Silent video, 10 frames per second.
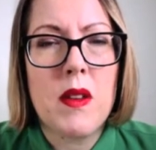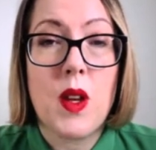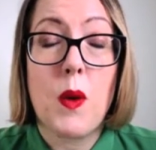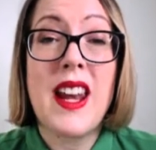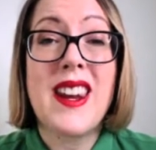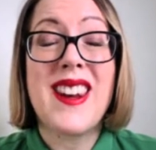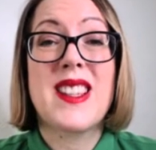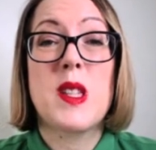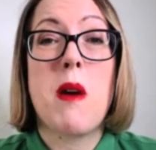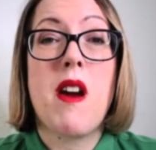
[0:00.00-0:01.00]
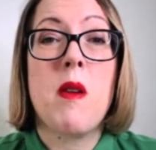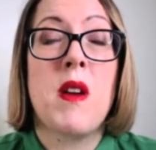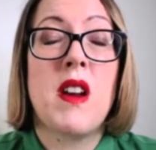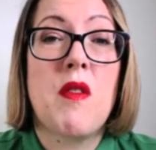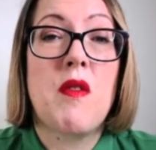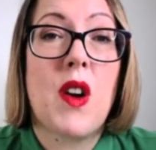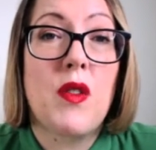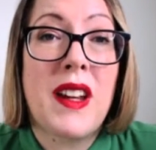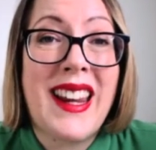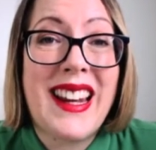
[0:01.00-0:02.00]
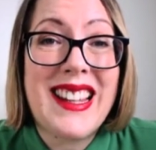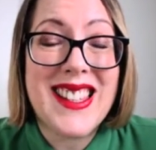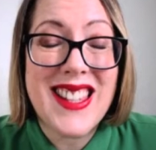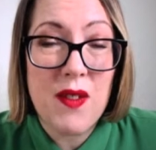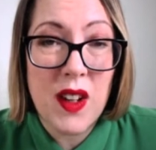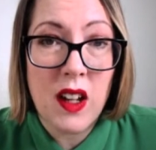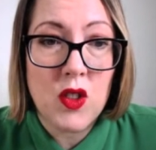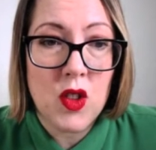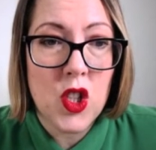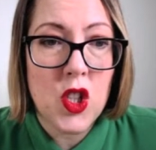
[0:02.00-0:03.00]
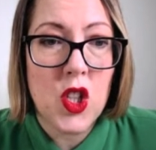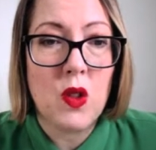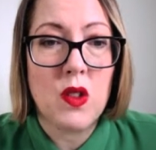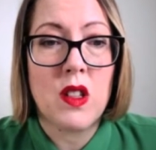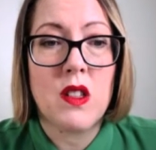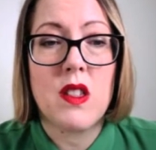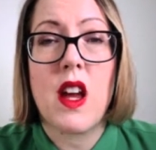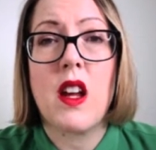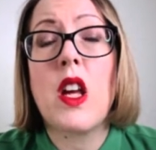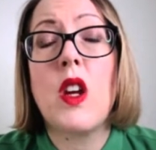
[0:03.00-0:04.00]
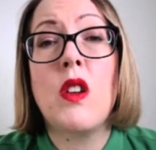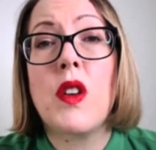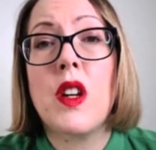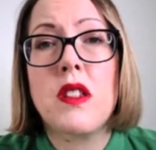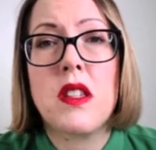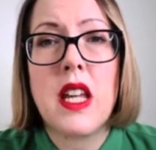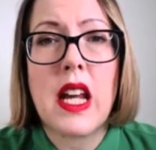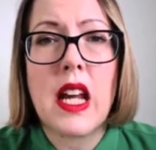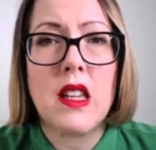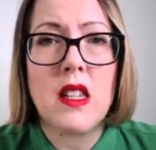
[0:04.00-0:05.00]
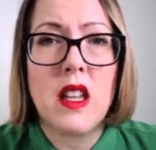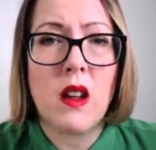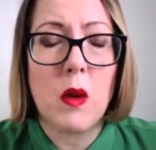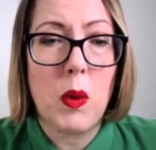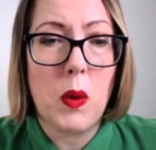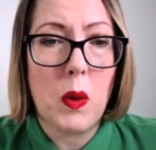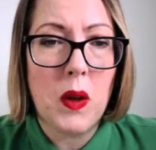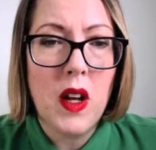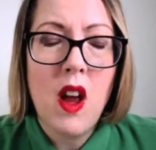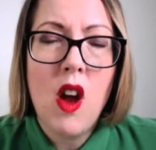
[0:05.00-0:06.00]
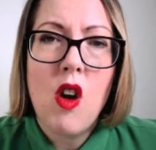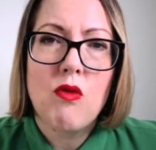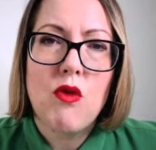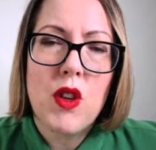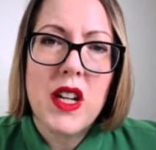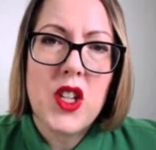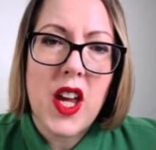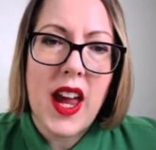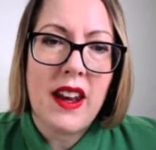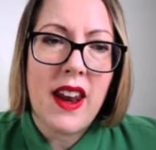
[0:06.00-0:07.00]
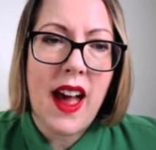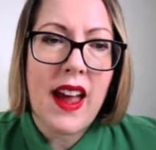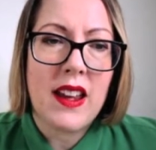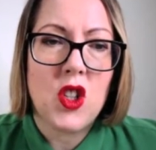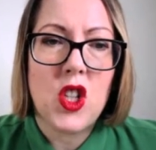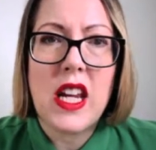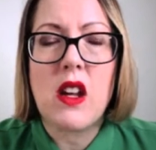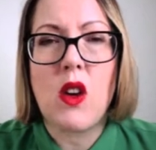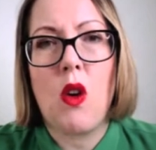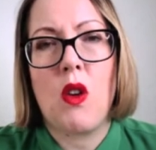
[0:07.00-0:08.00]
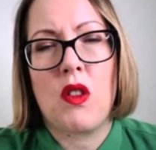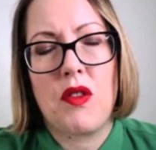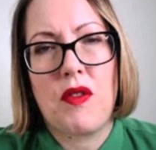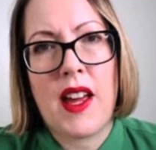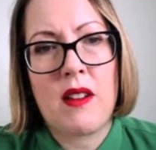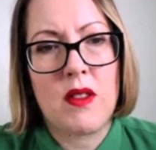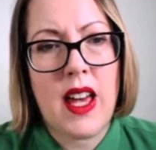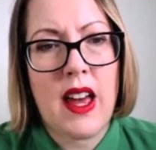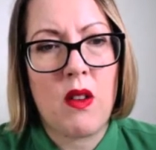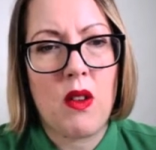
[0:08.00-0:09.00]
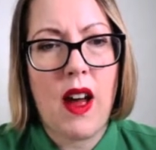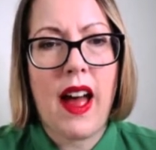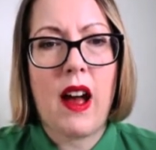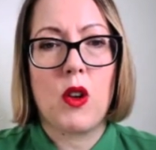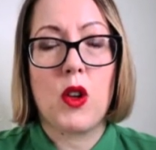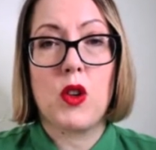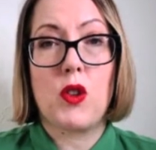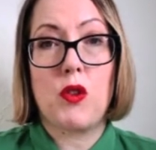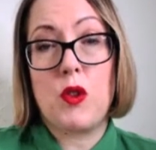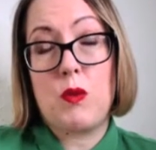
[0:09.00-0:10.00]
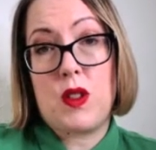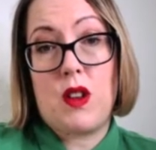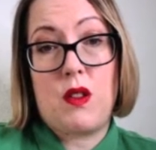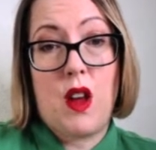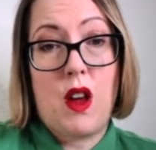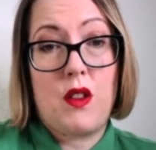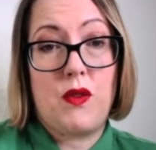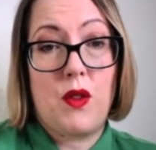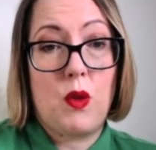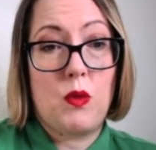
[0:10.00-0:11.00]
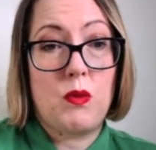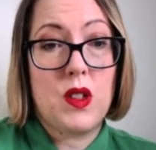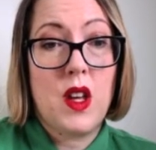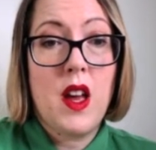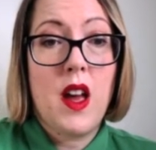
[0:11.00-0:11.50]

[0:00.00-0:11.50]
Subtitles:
So in an experiment involving nearly 700 students at a university in Singapore, Roy Chen and Ji Gong found out how groups had formed.